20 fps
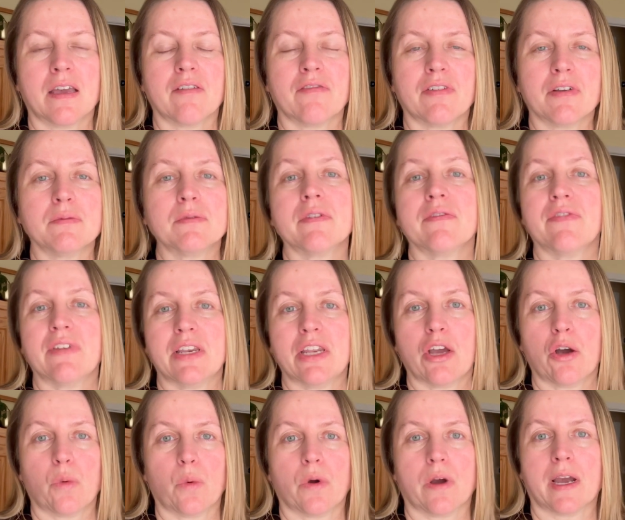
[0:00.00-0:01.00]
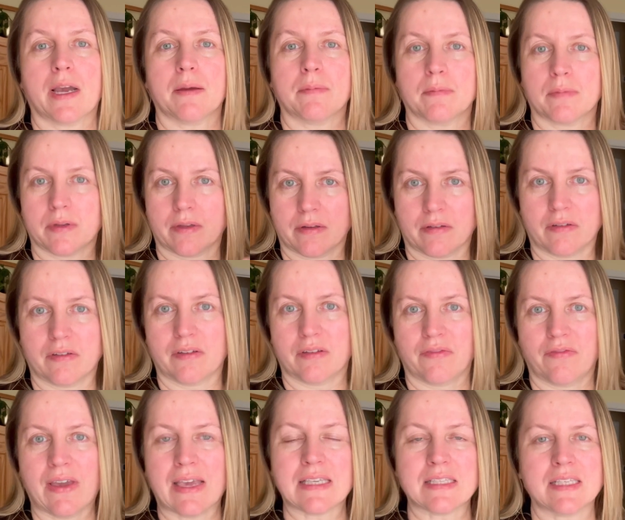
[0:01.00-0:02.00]
video where I'm
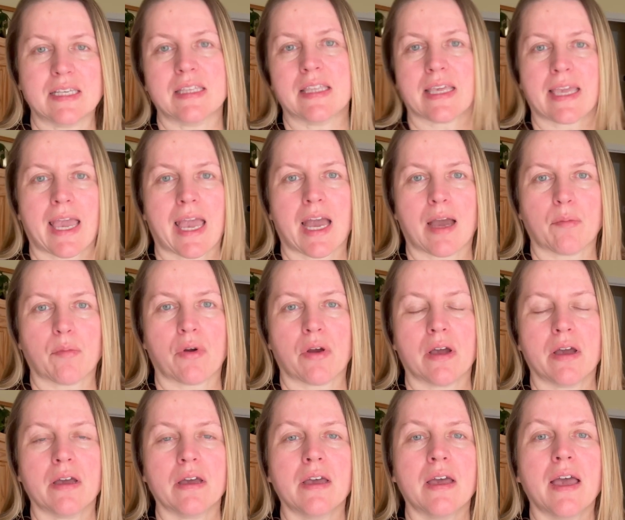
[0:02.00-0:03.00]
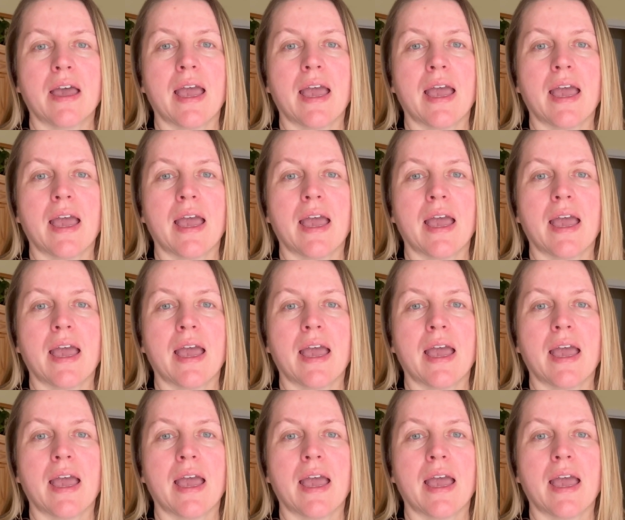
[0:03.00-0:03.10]
facing the camera,